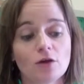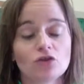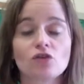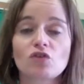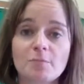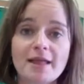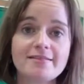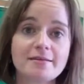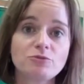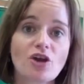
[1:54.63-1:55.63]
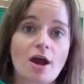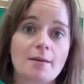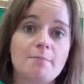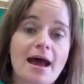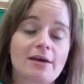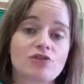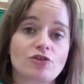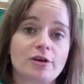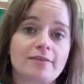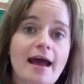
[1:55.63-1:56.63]
So spend some time
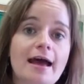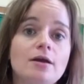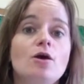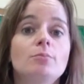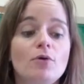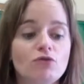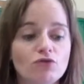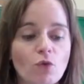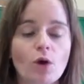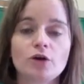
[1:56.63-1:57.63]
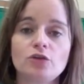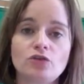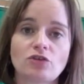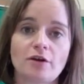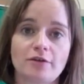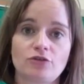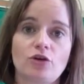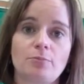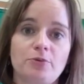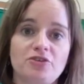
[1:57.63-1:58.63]
mastering that before you start
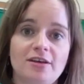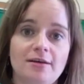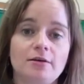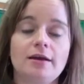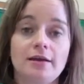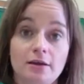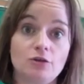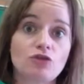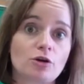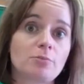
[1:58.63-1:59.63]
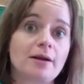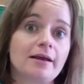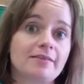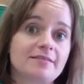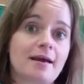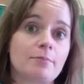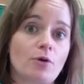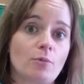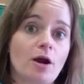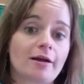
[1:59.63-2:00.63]
interpreting the
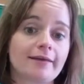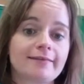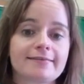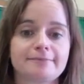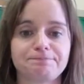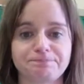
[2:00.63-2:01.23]
tempo markings.